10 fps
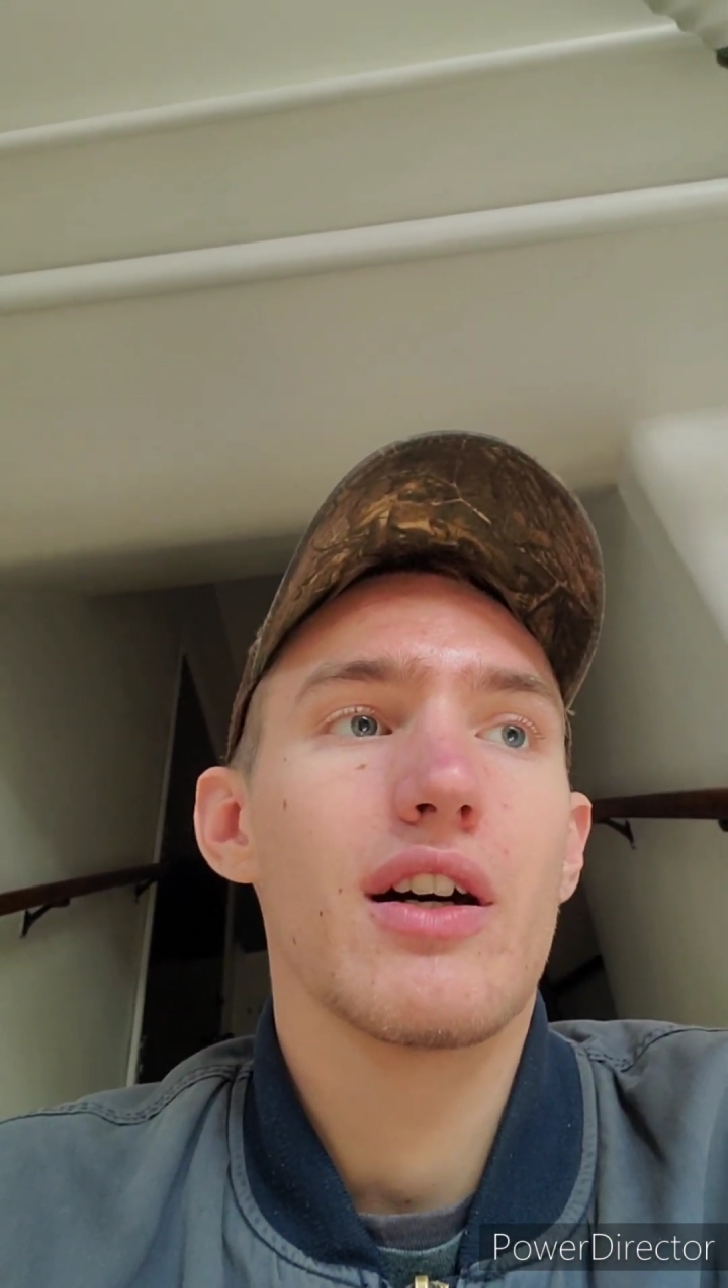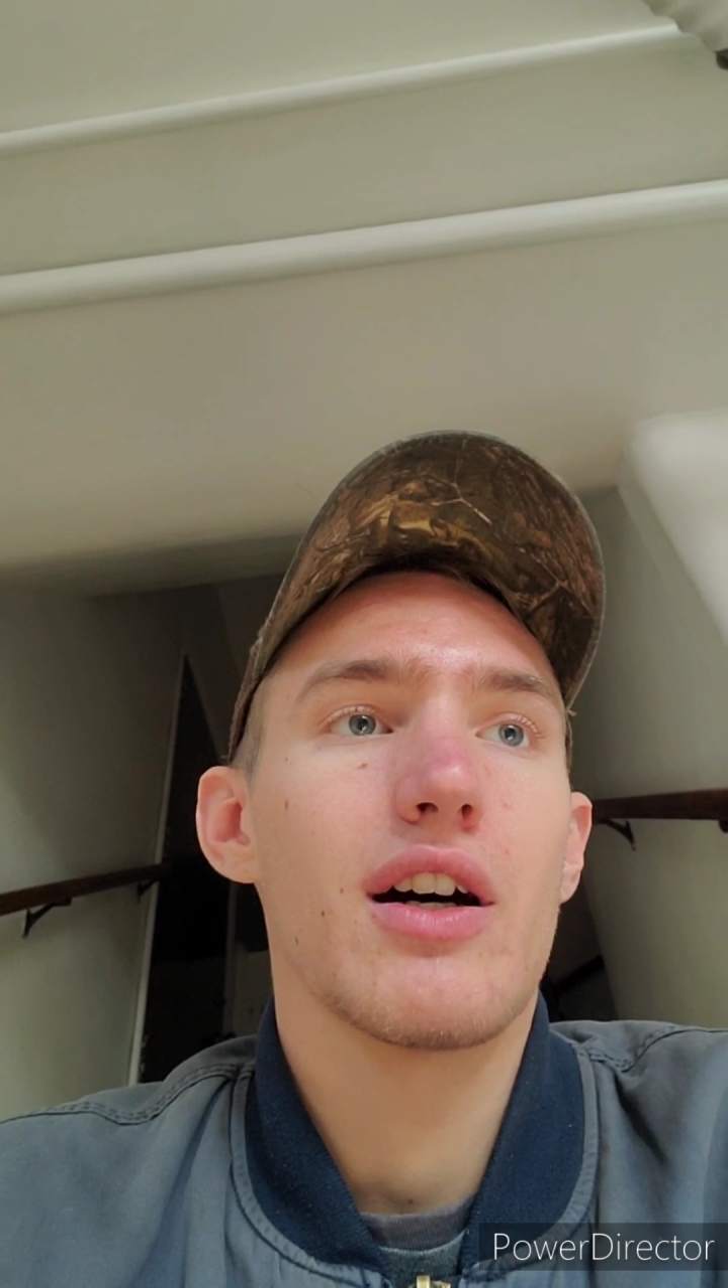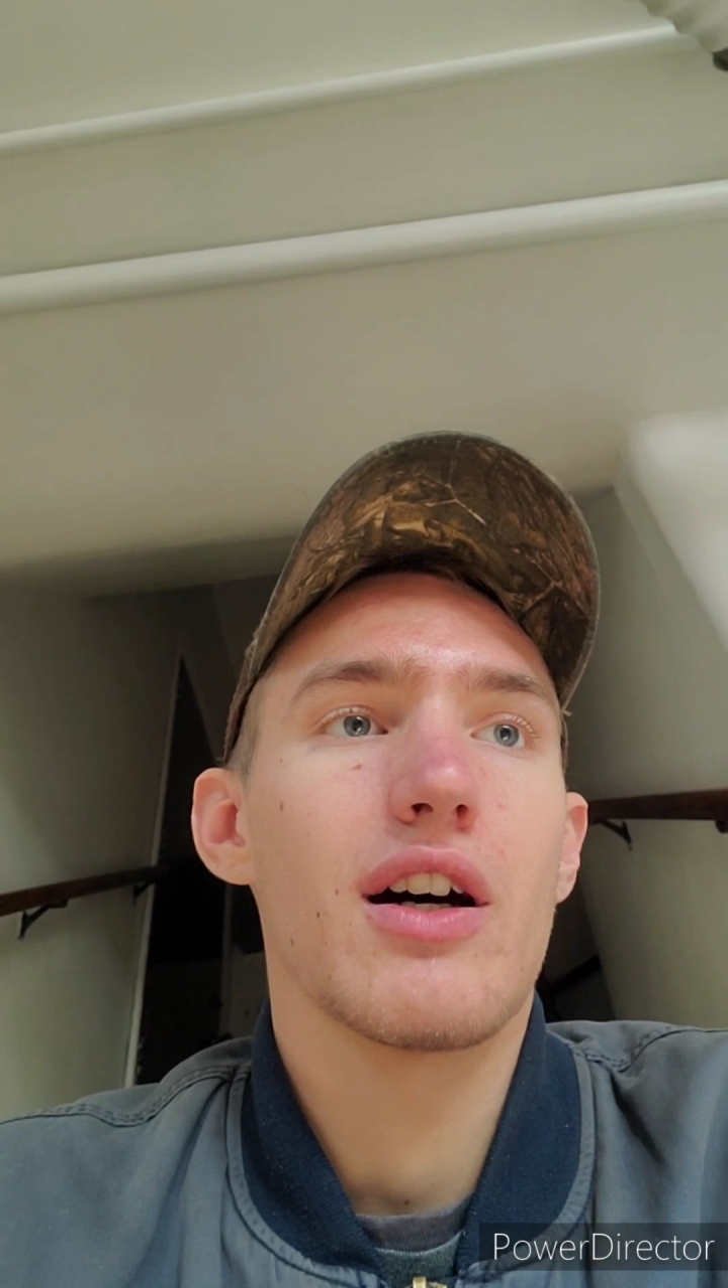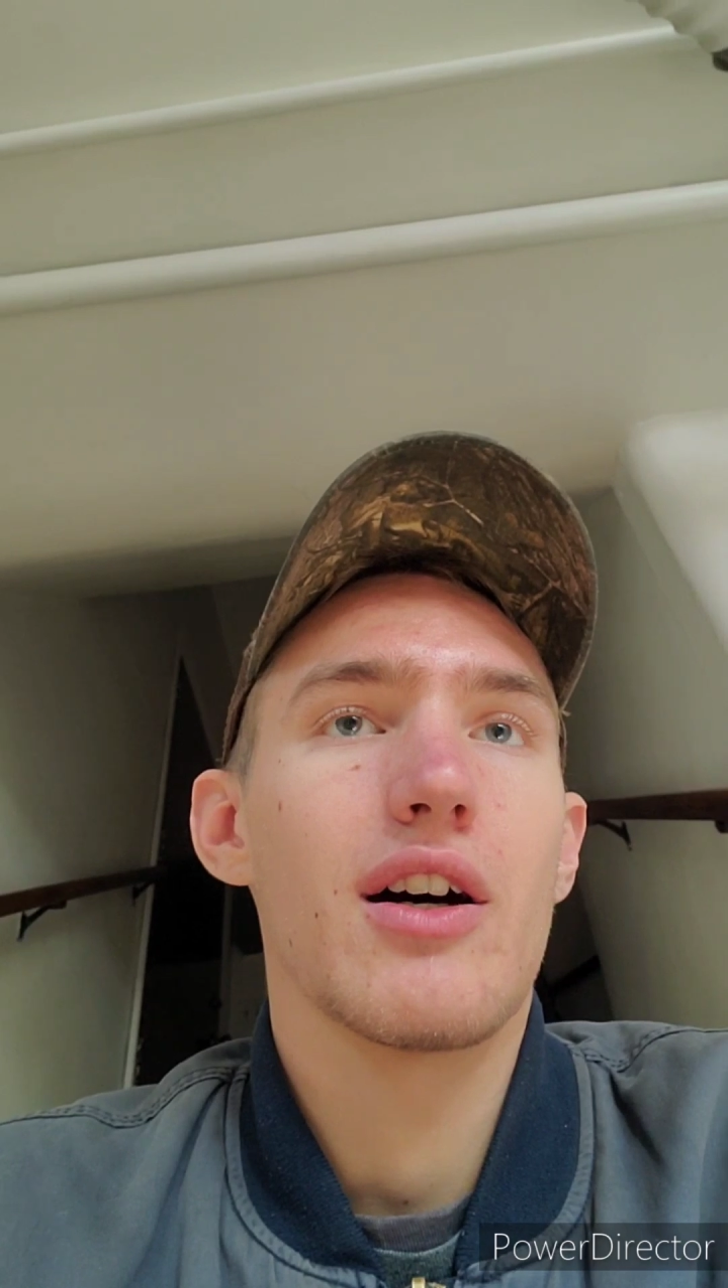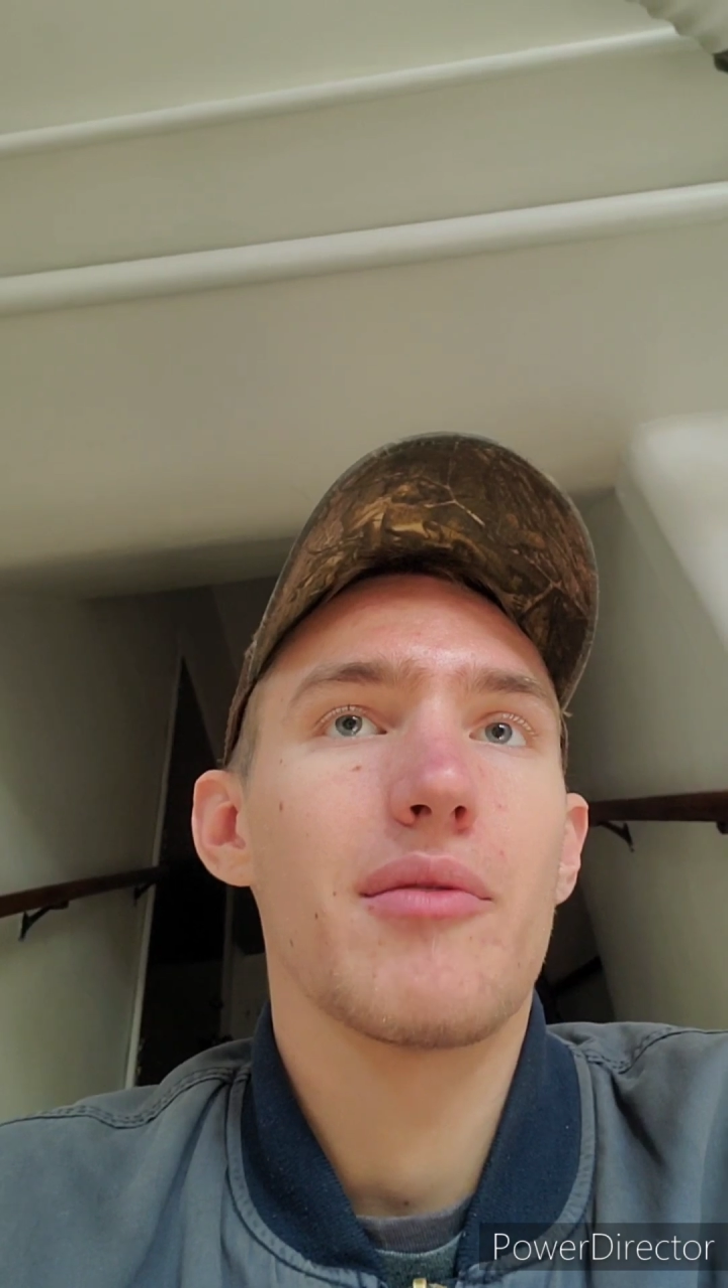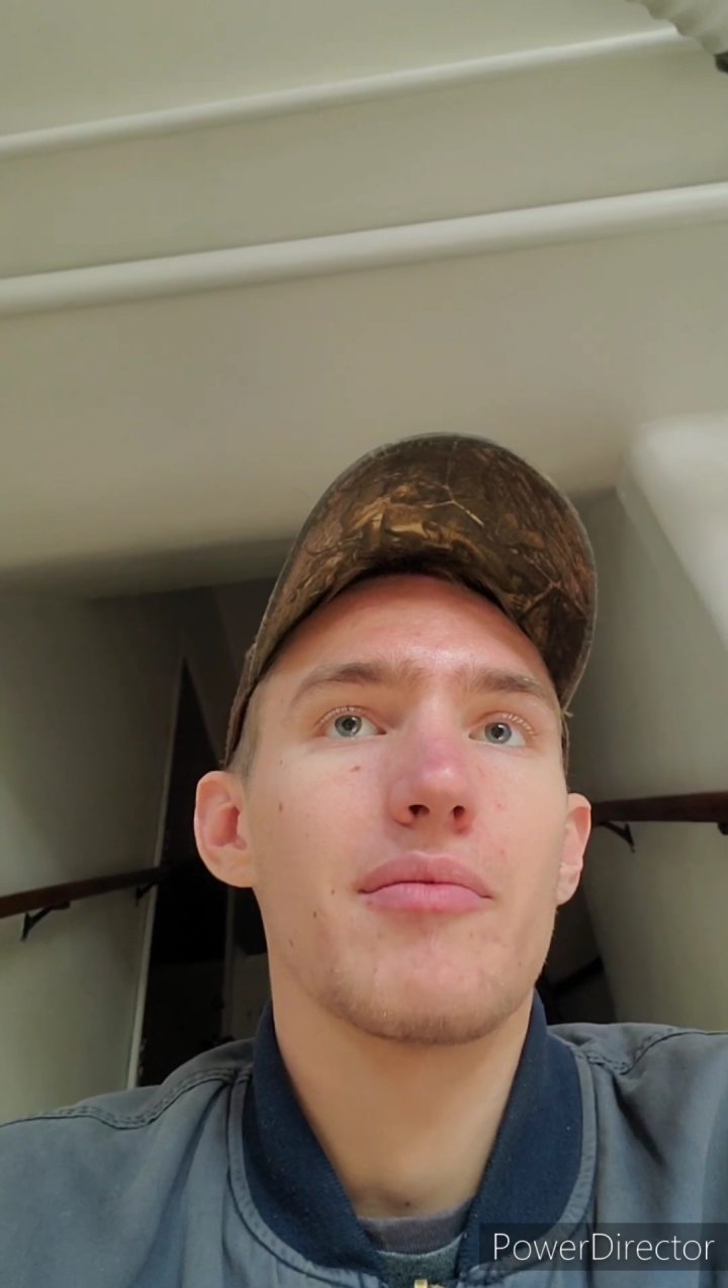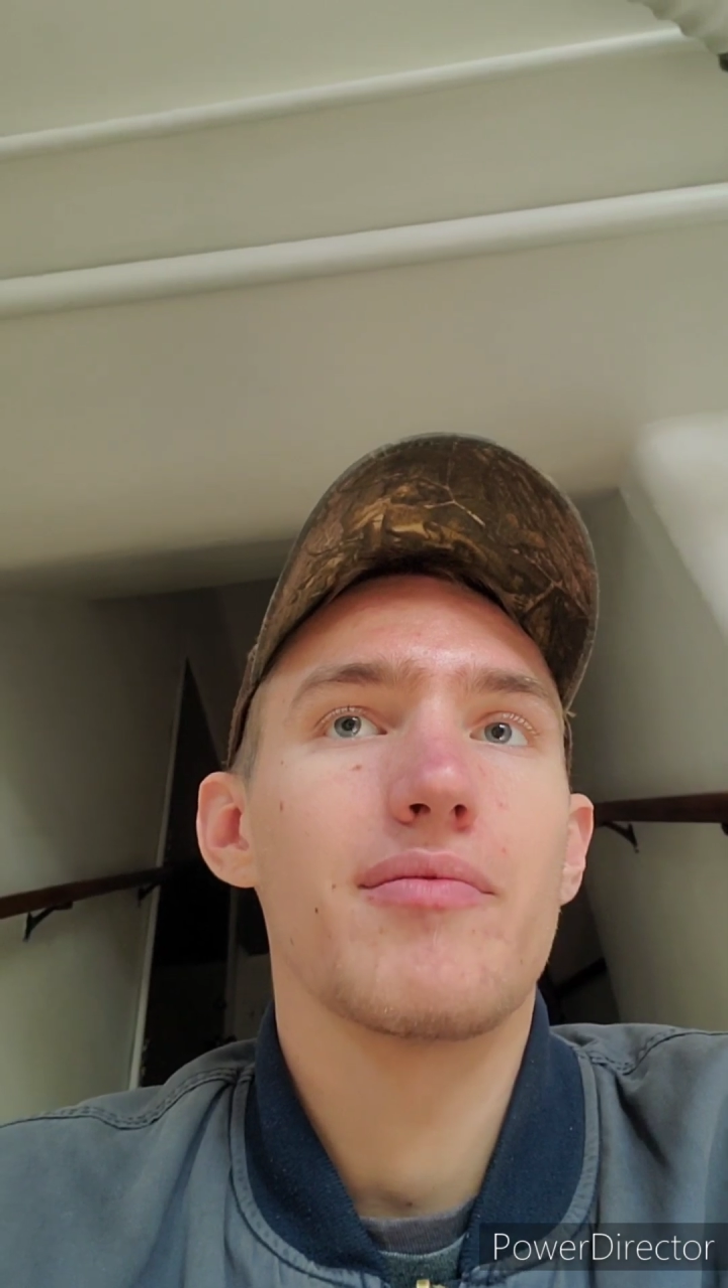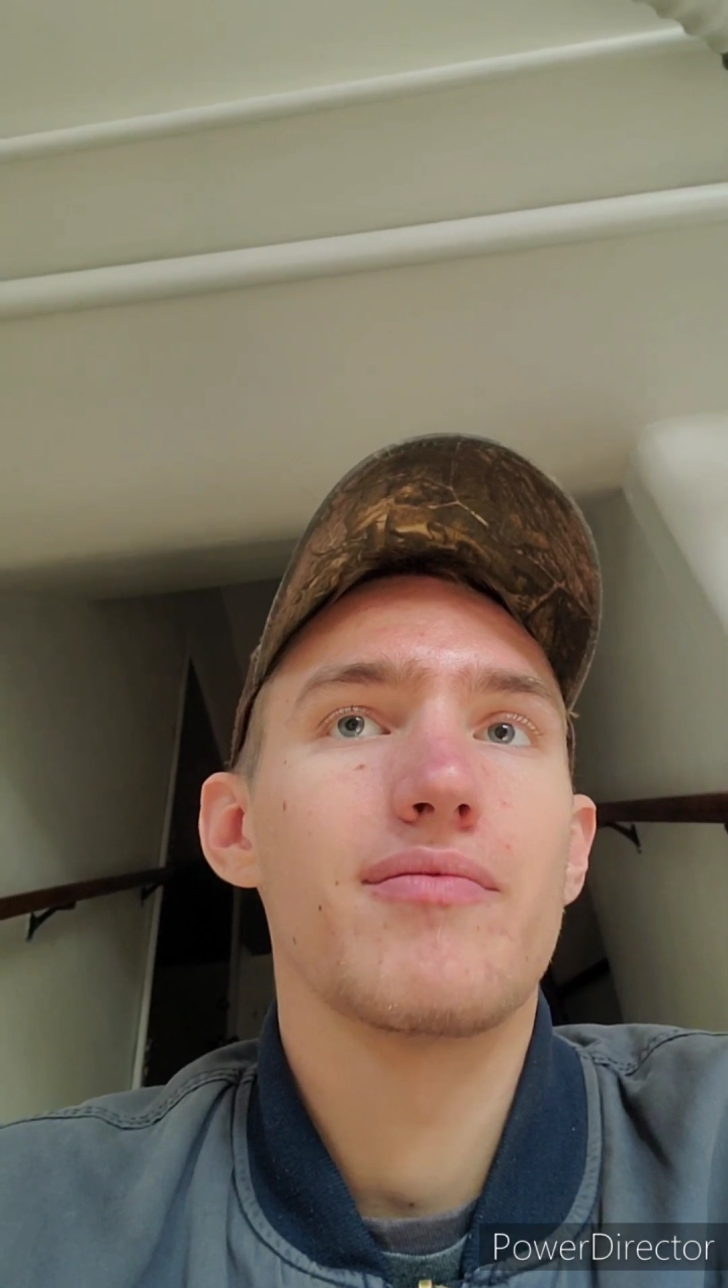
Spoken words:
a